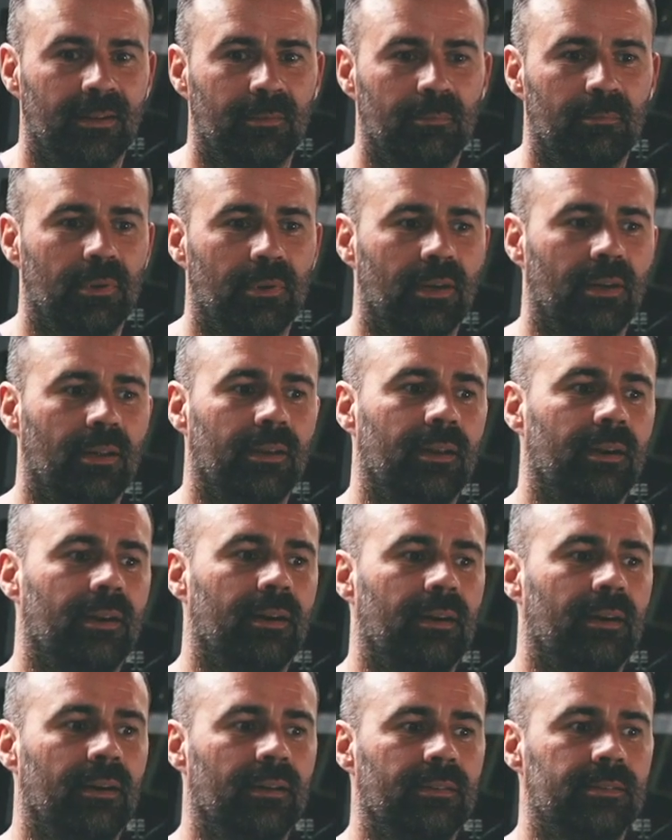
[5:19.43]

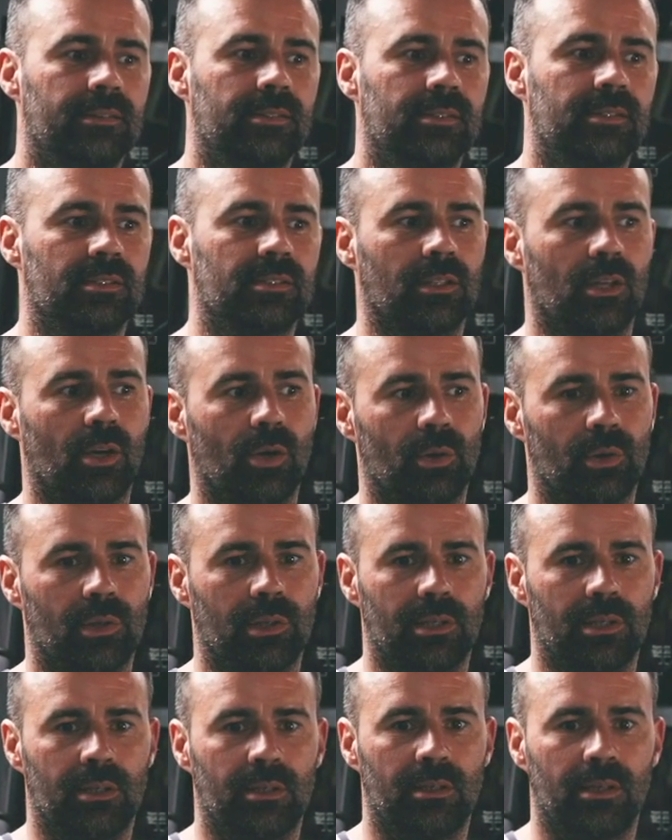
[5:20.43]
But
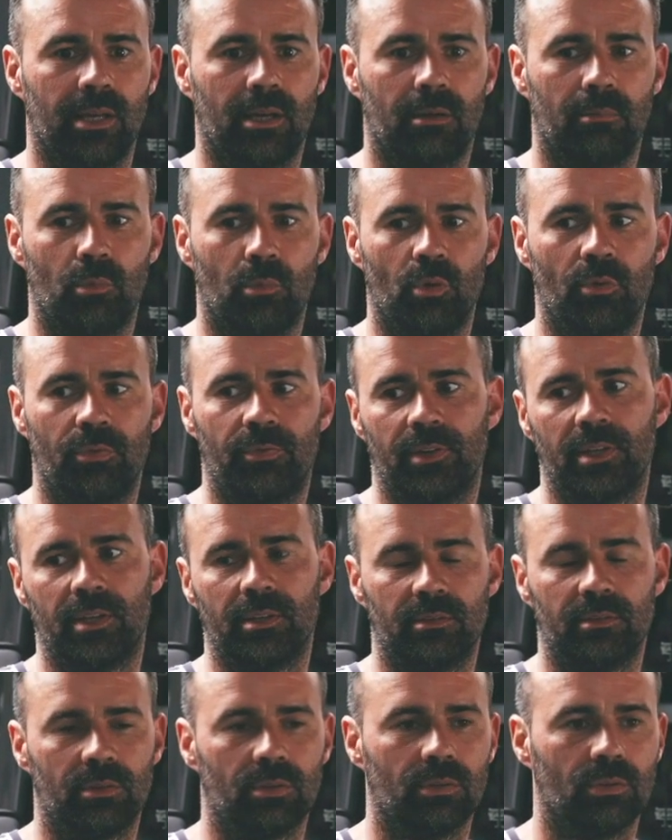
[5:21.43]
slowly now morphing
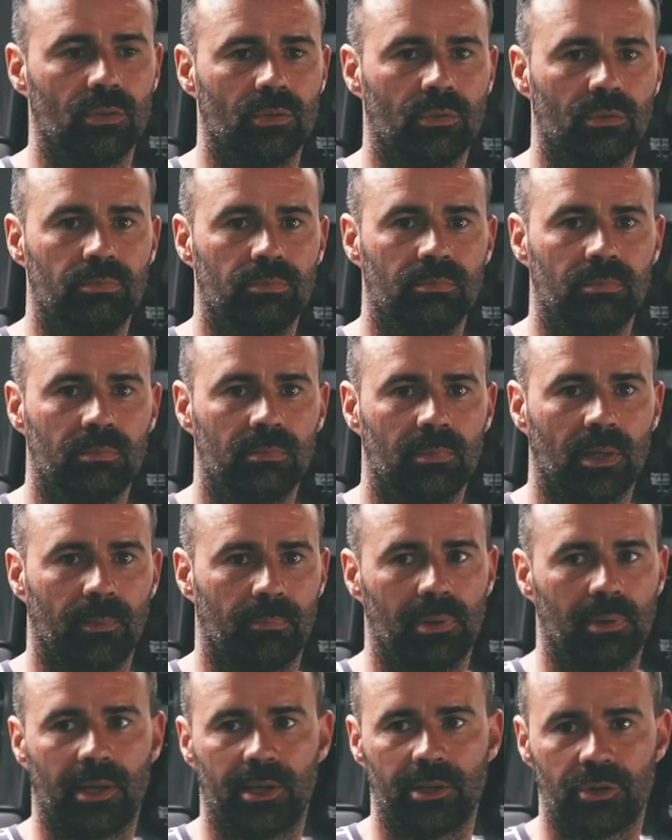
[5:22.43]
into a
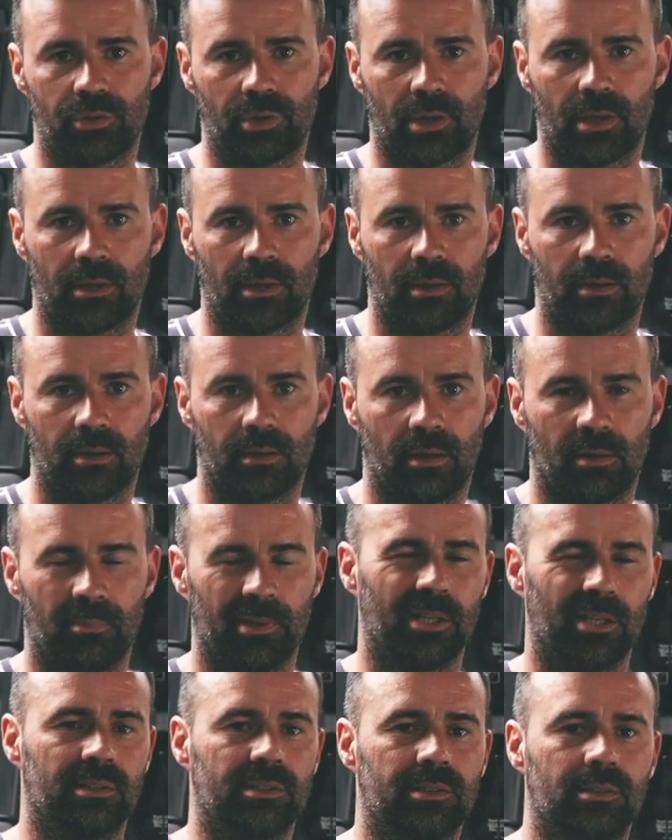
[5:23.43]
play truck. I
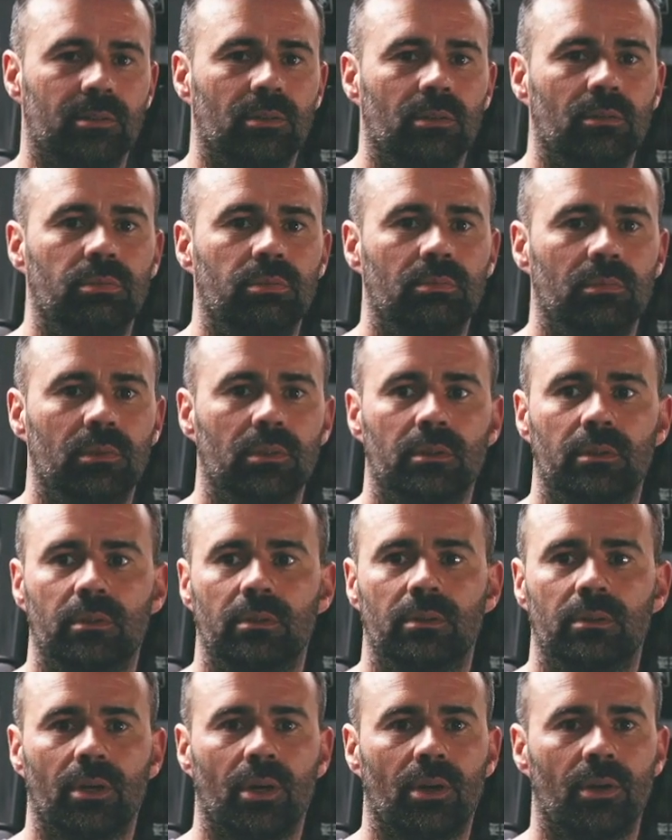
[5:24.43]
mean, I still
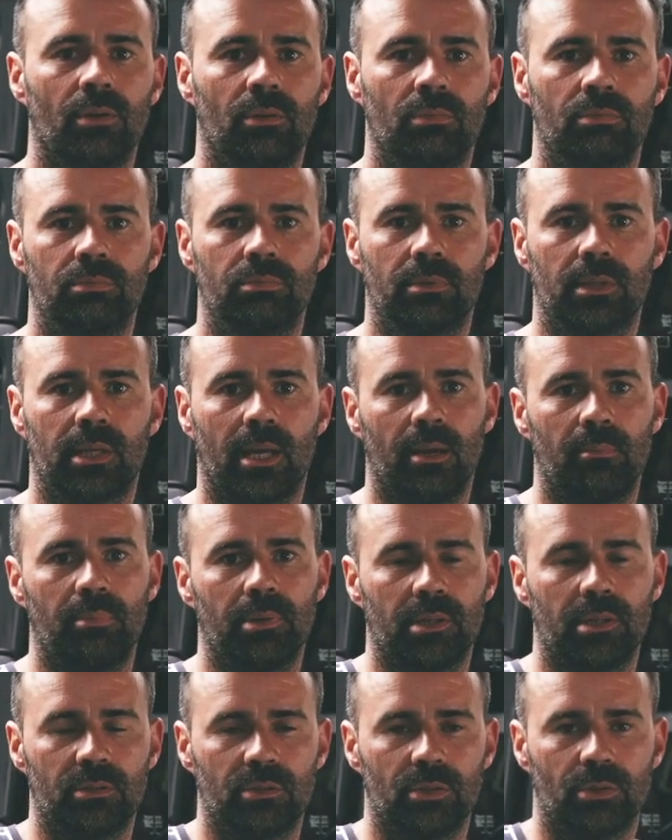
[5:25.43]
go
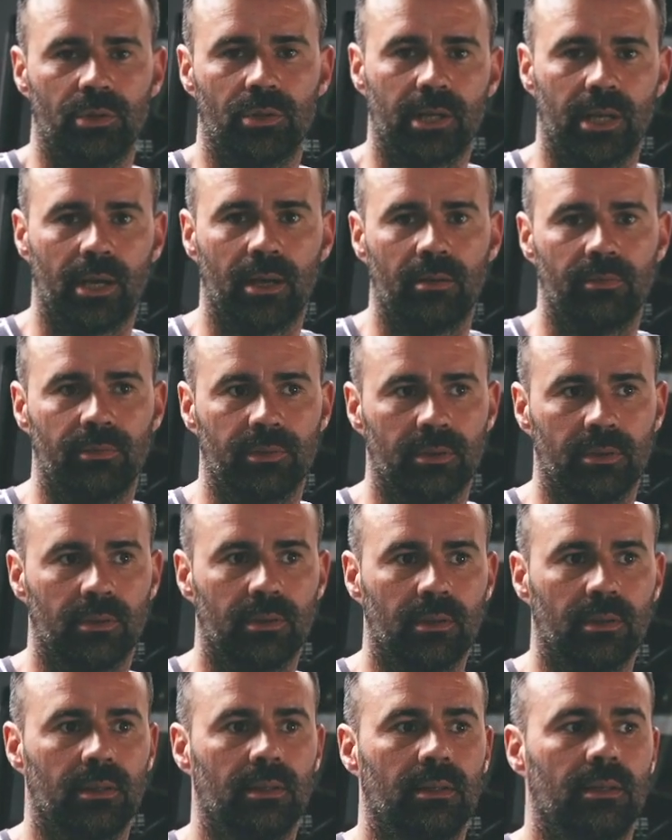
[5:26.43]
camping and touring out of it,
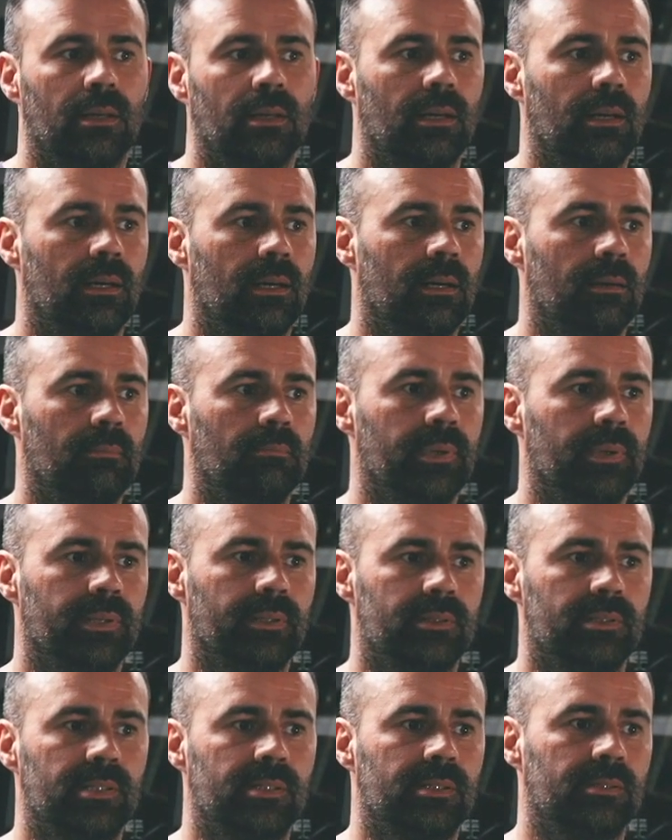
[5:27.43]
but
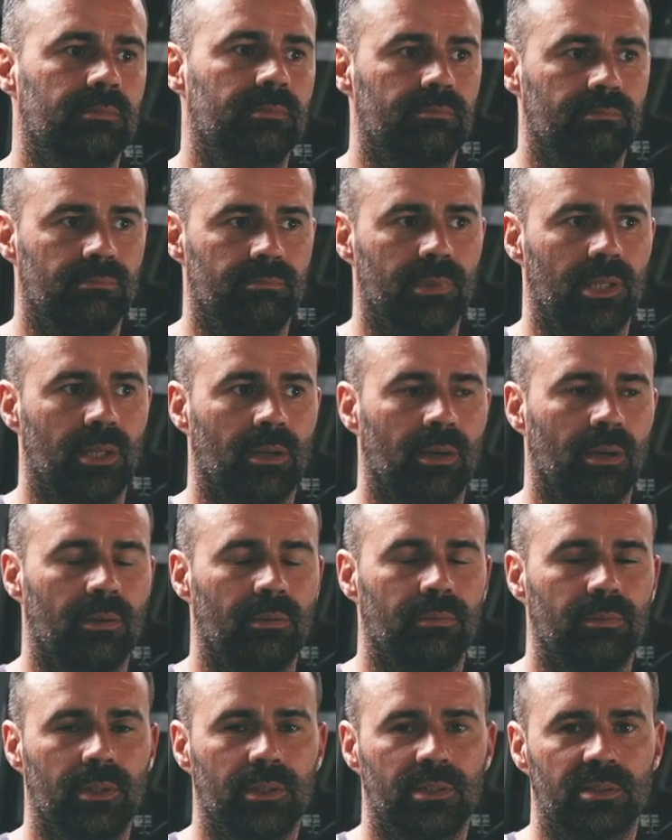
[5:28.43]
it's
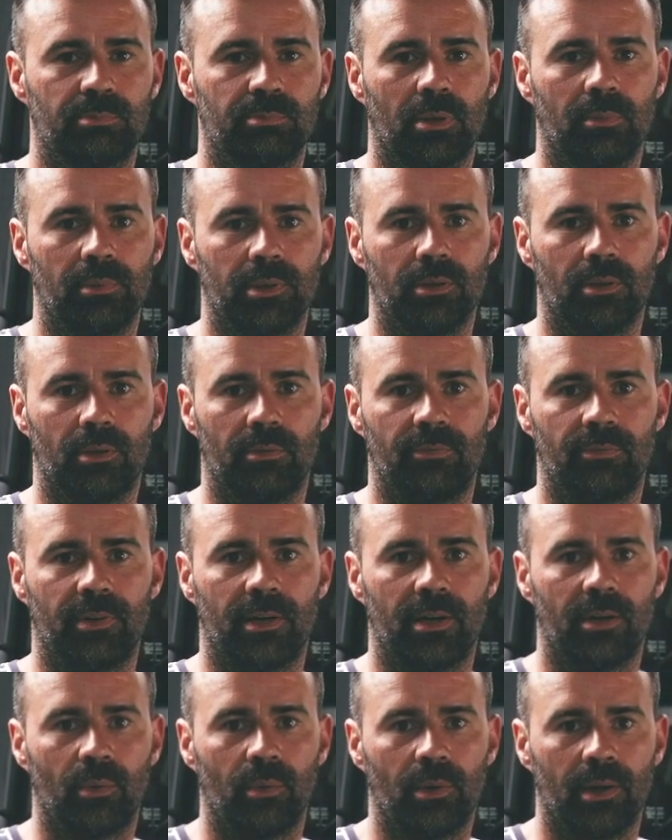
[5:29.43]
probably not
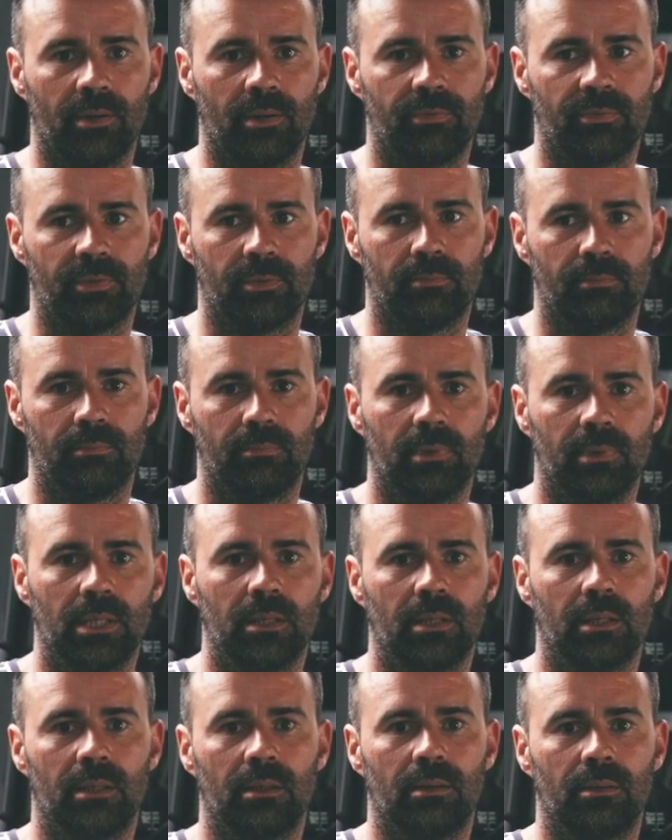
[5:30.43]
far away from
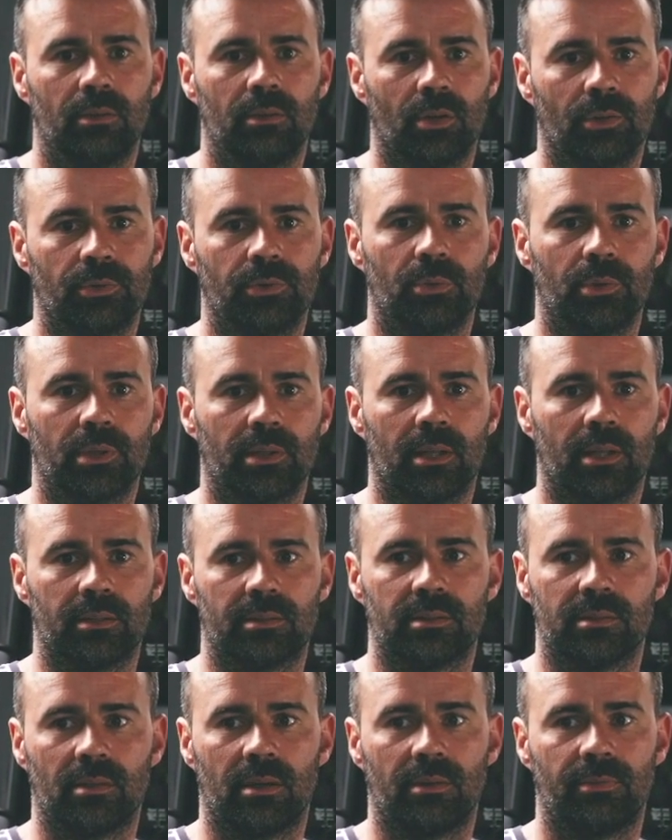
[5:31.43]
not doing that
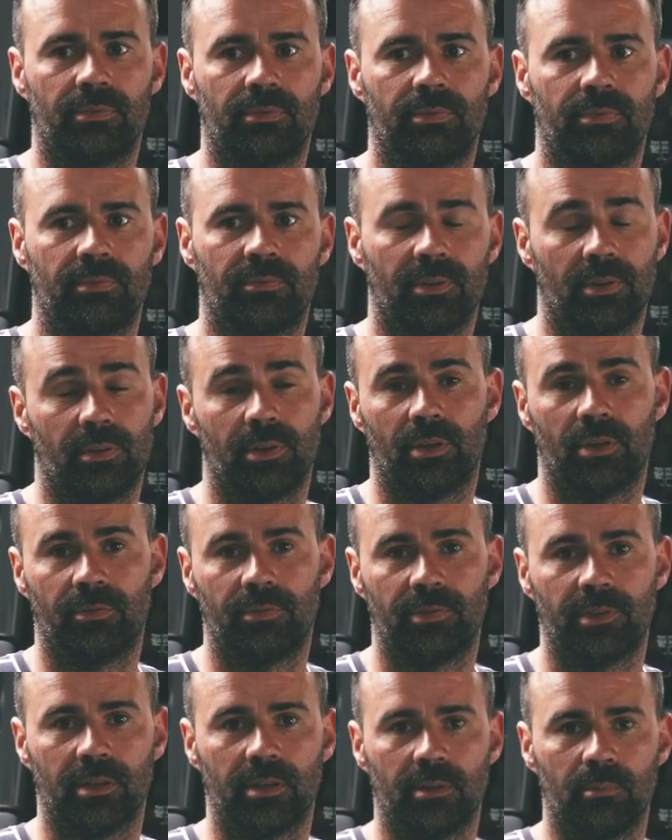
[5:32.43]
stuff very
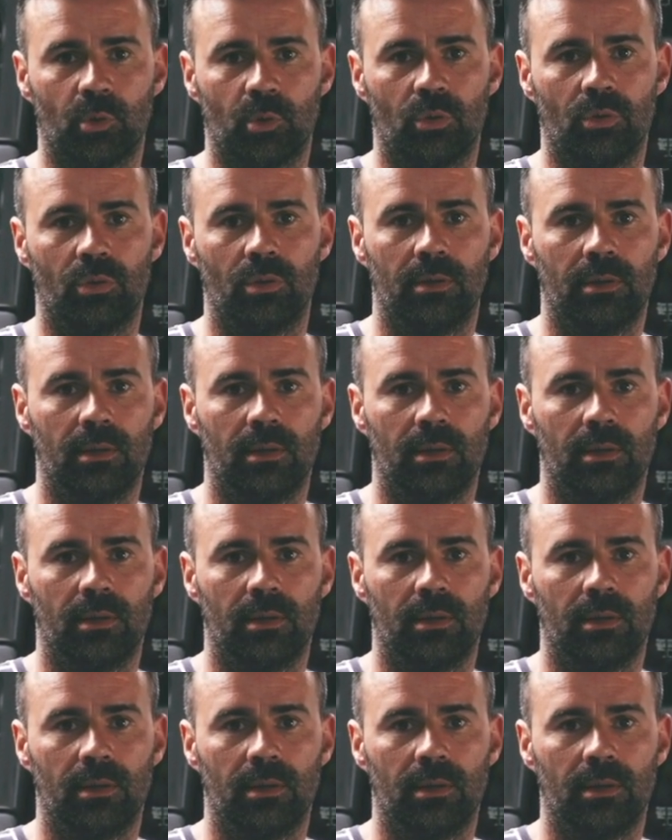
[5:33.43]
often anymore.